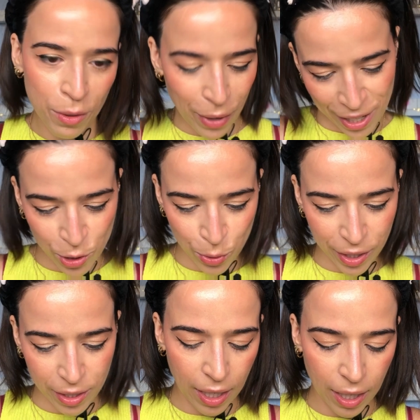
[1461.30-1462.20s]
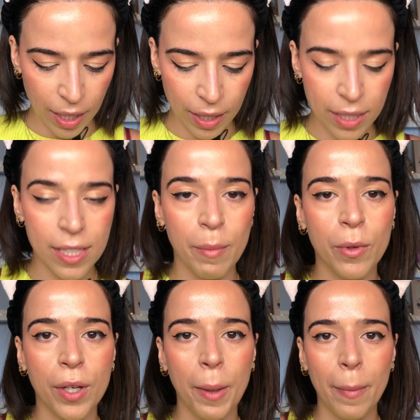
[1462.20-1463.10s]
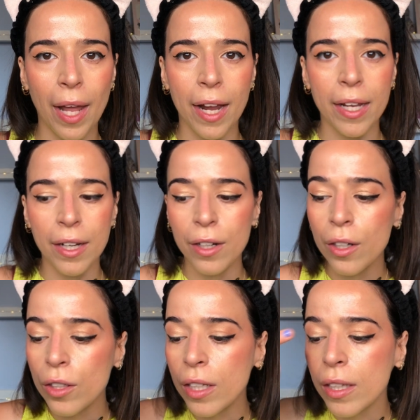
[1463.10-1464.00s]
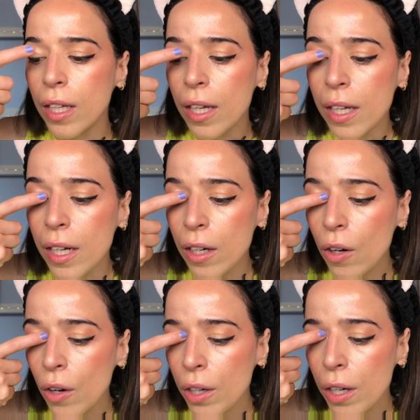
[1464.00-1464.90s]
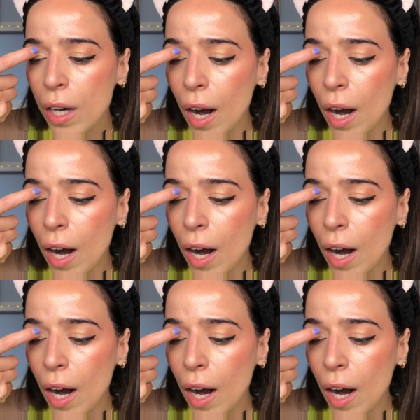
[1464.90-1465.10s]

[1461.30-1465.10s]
Restaurant, because I'm gonna apply here in the inner corner.